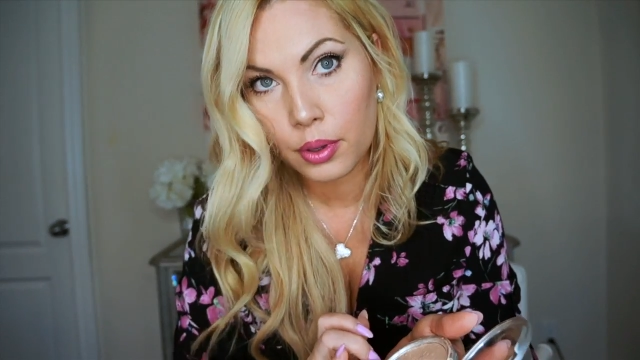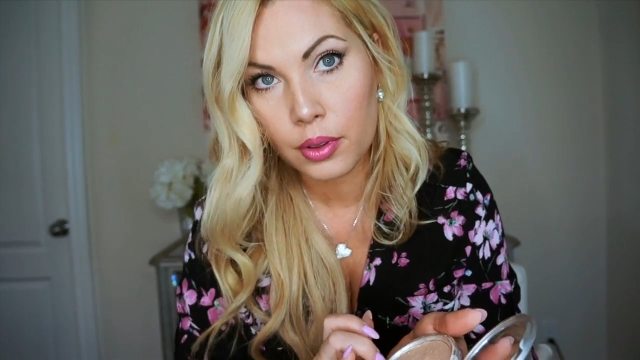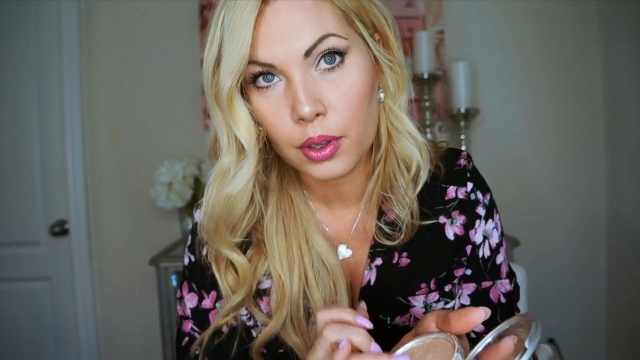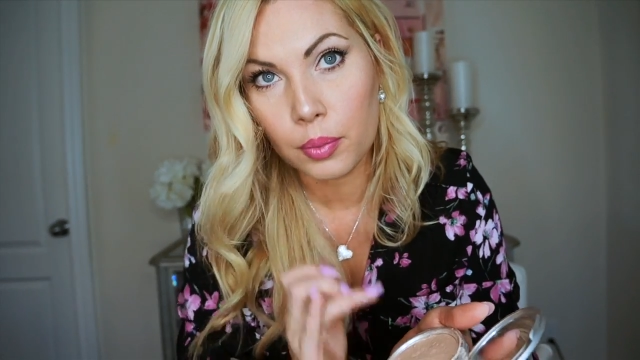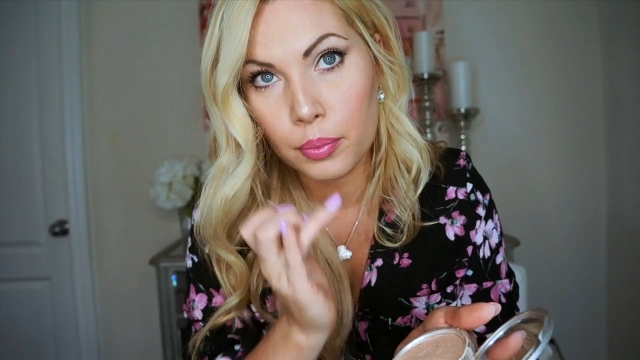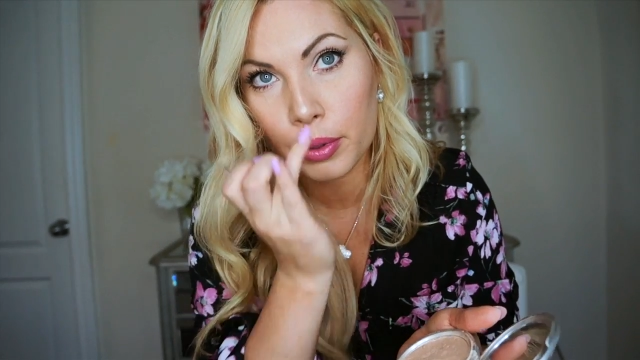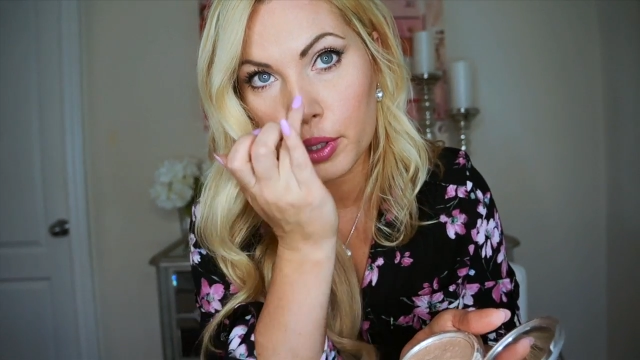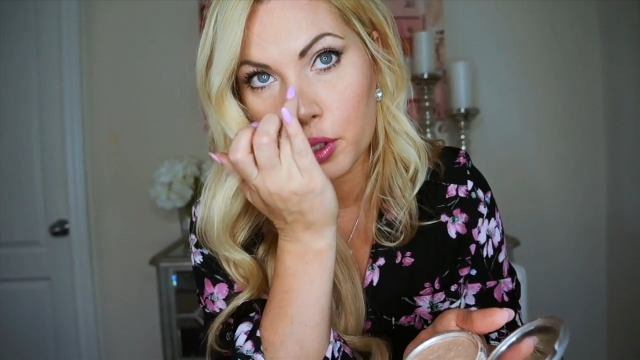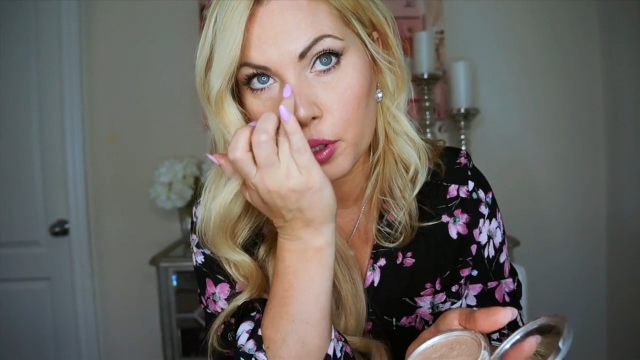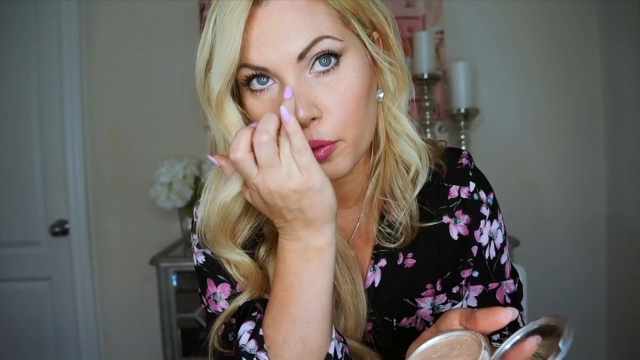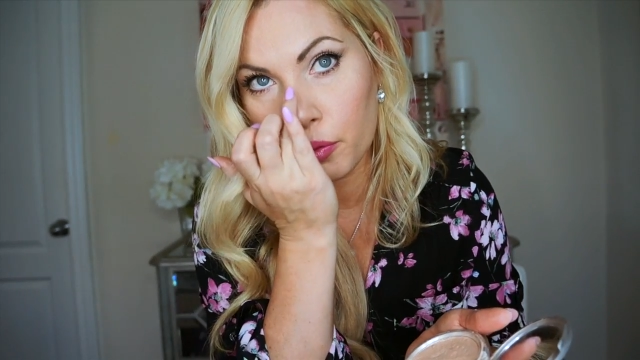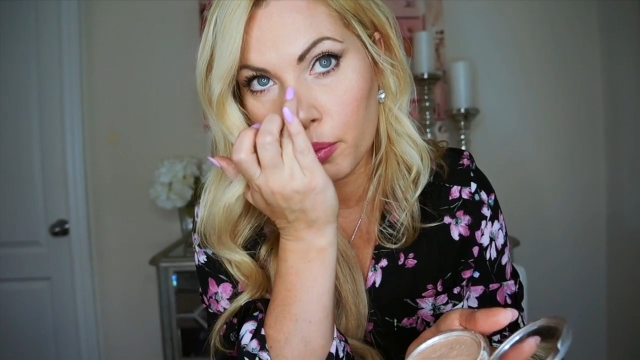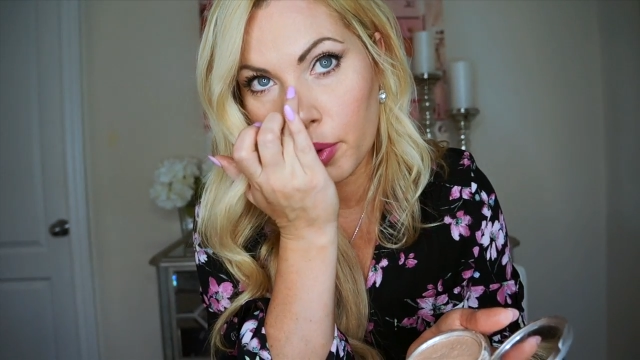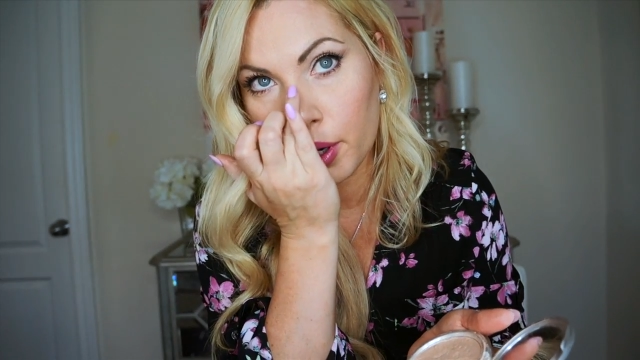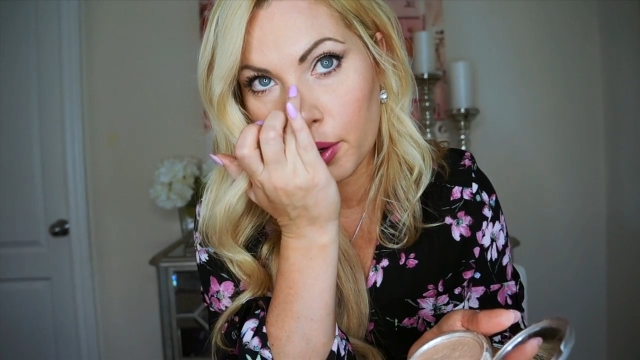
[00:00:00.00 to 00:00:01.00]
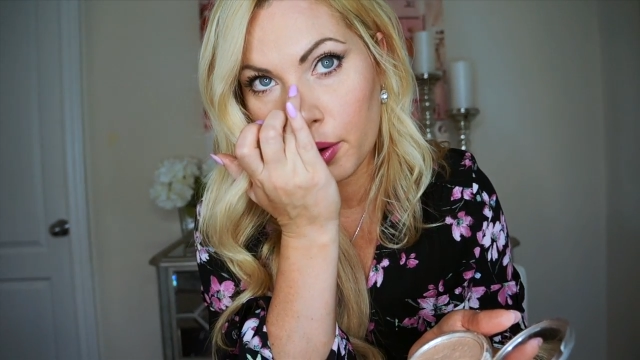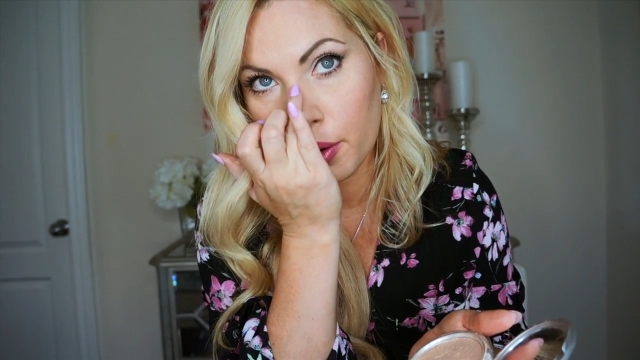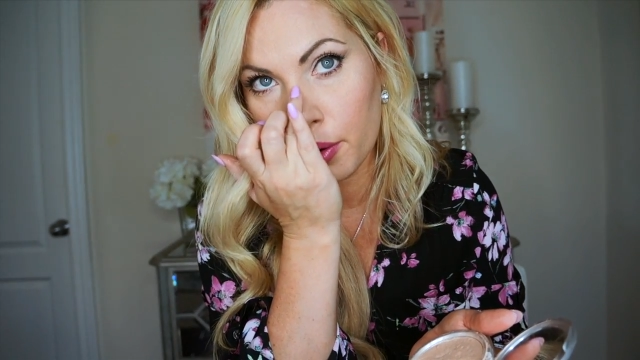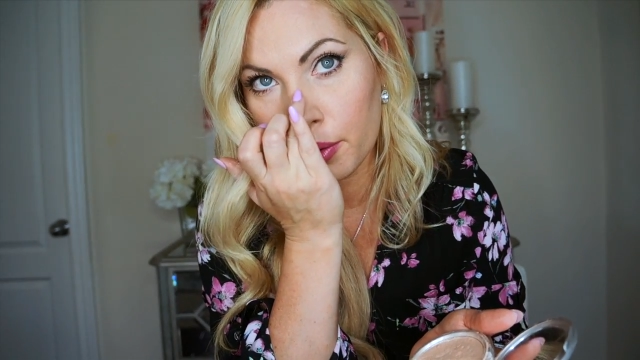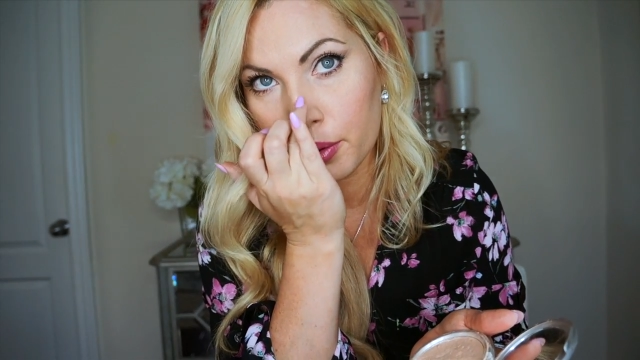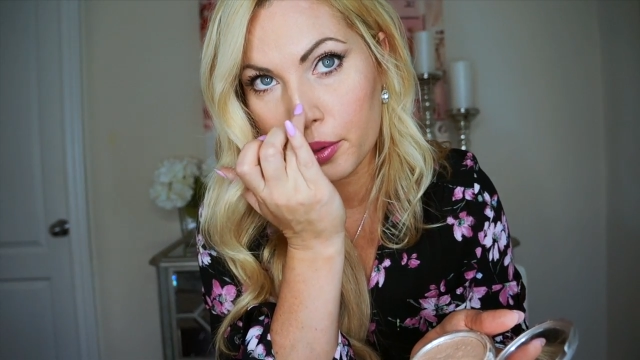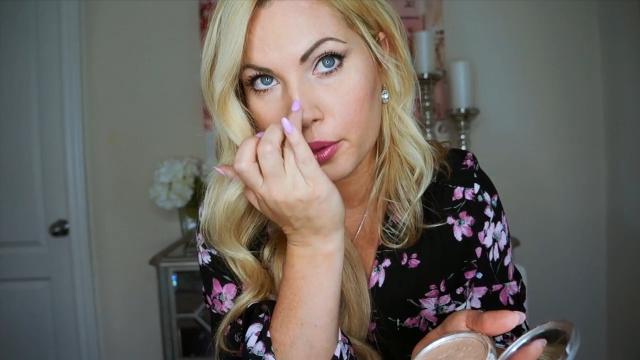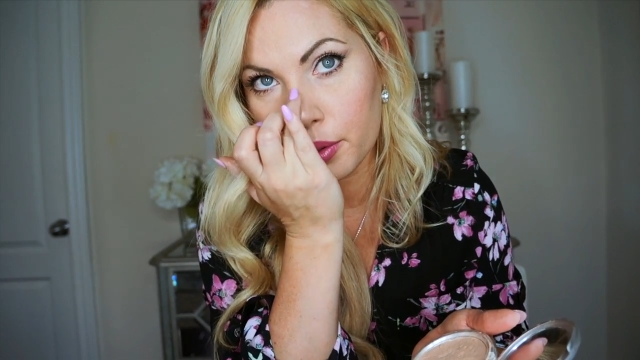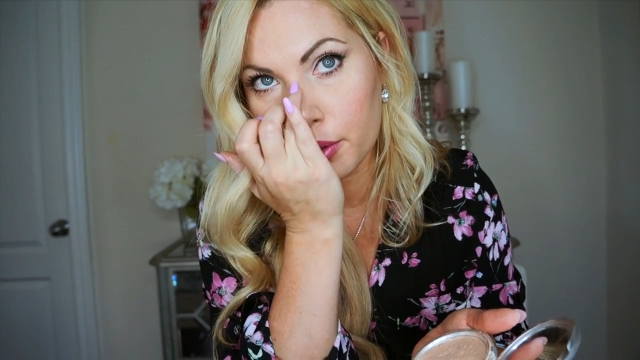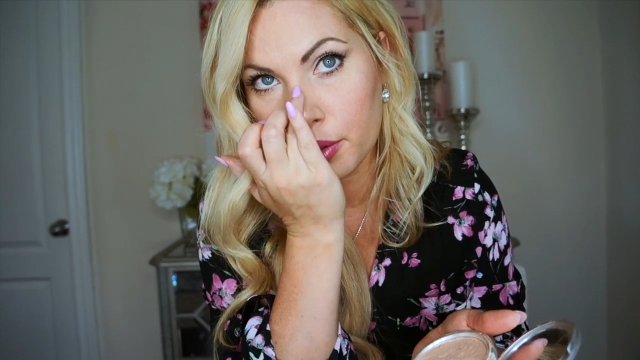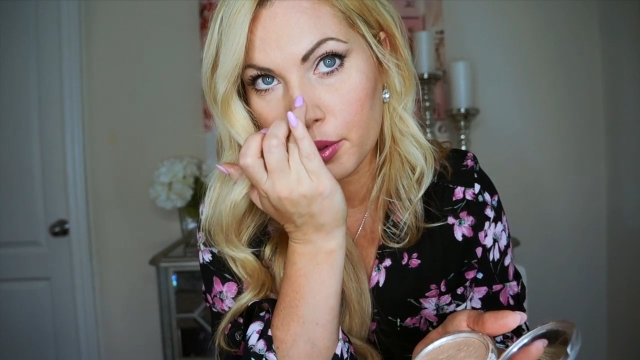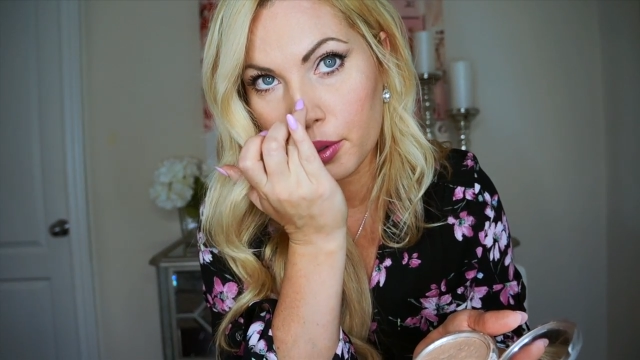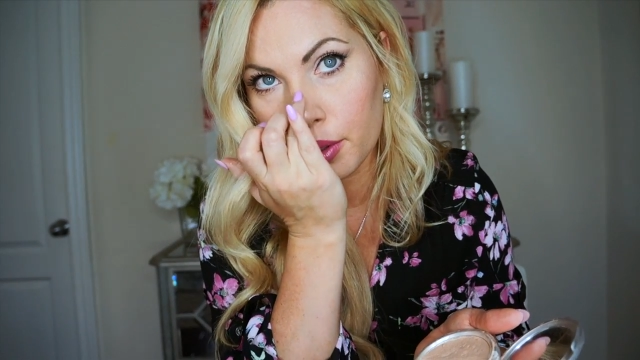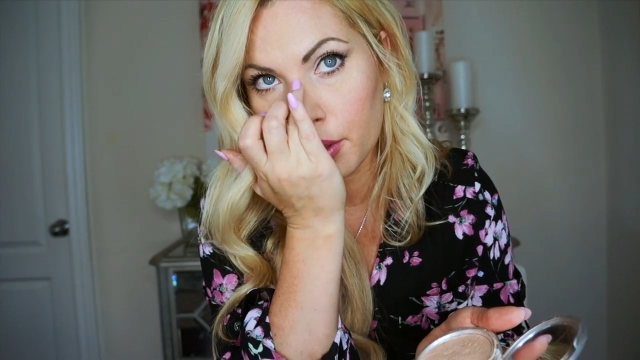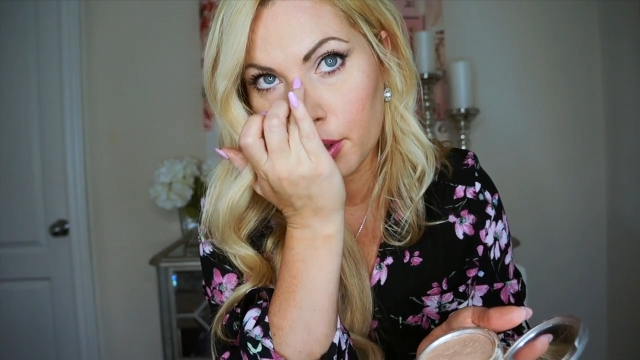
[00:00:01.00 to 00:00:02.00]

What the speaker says: the bridge of my nose.